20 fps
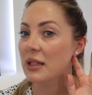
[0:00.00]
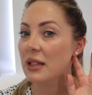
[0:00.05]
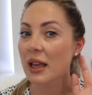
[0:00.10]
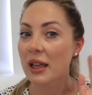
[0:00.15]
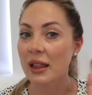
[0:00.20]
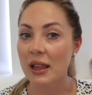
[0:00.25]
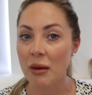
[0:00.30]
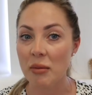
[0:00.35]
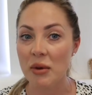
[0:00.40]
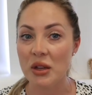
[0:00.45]
They
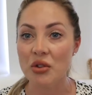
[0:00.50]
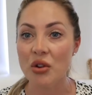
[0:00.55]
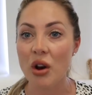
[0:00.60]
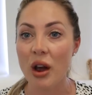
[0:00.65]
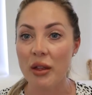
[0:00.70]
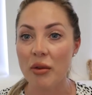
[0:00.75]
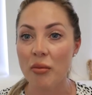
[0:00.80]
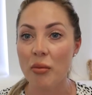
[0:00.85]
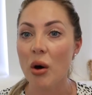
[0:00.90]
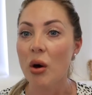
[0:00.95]
let me
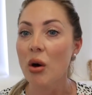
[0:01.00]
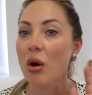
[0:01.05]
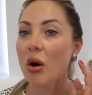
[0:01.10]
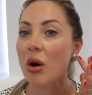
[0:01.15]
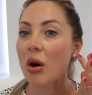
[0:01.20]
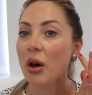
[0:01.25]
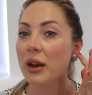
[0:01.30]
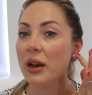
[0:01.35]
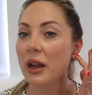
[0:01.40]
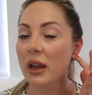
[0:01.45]
try them
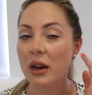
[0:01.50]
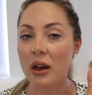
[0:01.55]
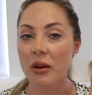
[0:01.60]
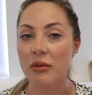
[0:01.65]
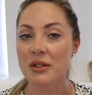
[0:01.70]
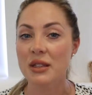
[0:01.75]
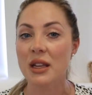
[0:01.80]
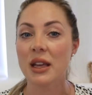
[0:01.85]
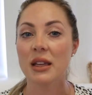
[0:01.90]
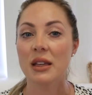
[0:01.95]
on, and I
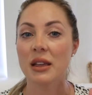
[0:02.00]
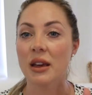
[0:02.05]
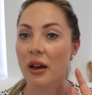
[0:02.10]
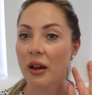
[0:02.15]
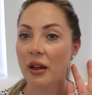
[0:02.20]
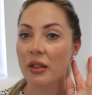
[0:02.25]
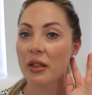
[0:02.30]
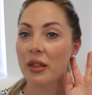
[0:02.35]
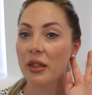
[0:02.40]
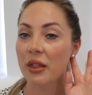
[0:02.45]
was like,
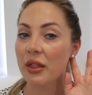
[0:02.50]
yeah,